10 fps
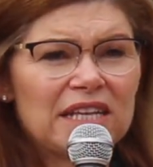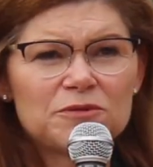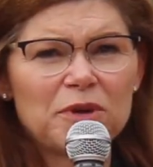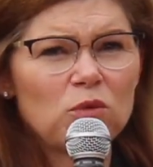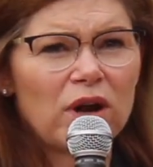
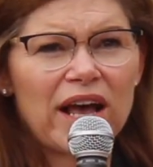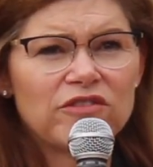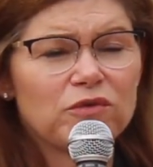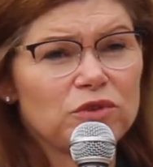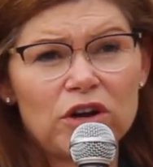That's been what
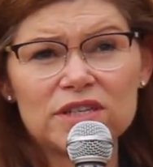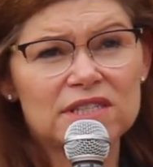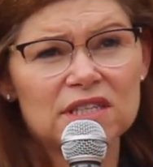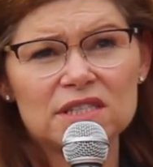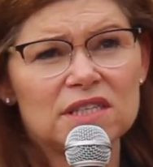I've
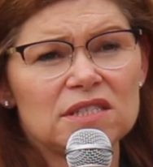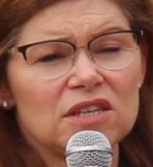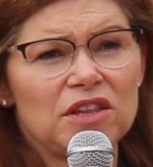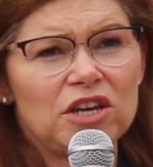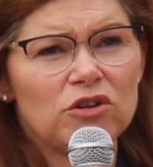noticed
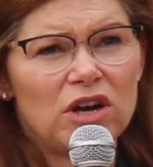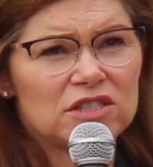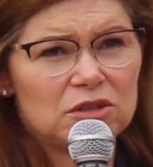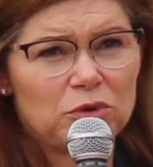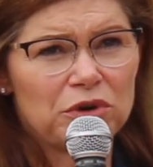consistently
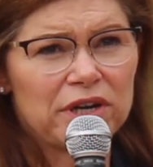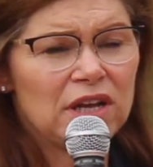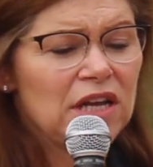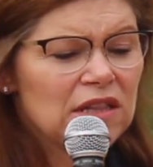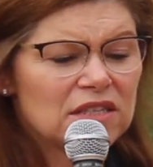across the board.